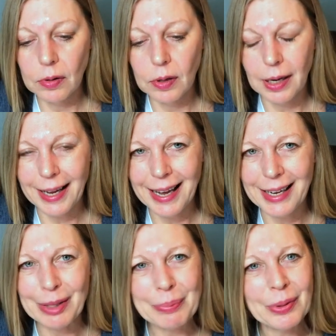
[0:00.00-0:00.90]

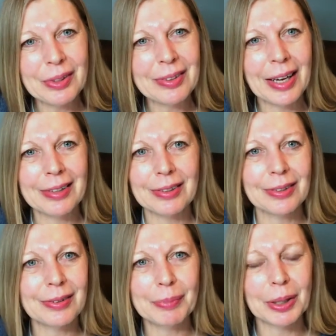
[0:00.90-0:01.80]
Again, I'll put the
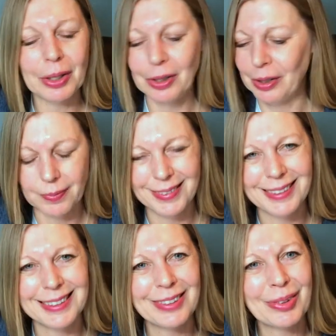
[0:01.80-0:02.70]
sizes below.
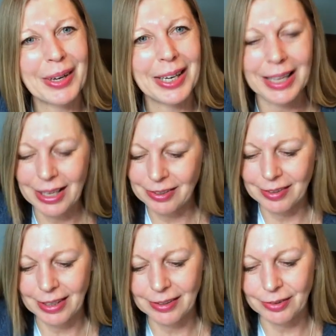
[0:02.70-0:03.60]
It is quite a large
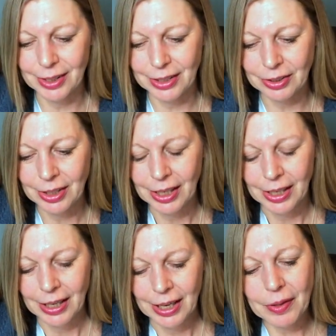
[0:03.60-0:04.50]
size range.
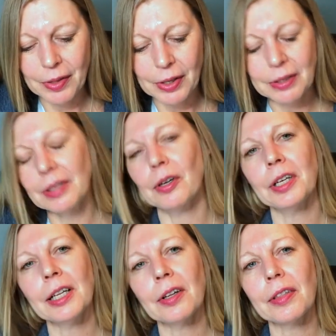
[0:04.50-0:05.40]
The
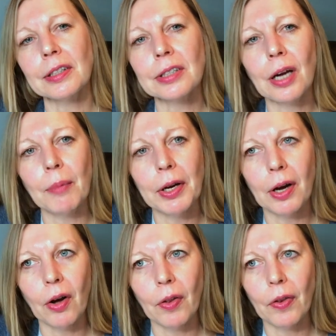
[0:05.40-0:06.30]
only little thing to
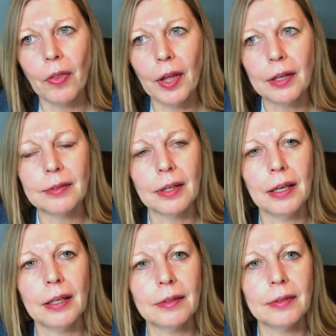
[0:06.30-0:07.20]
comment on this
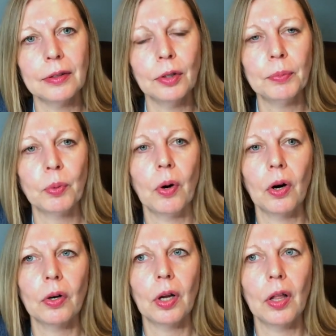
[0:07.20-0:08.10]
is, number
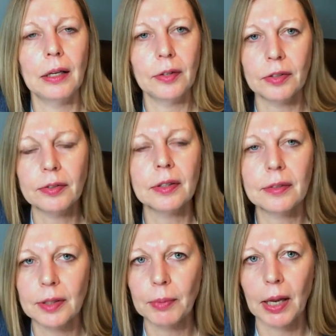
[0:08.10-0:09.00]
one, there isn't a
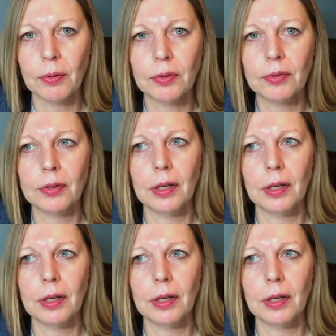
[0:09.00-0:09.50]
seam allowance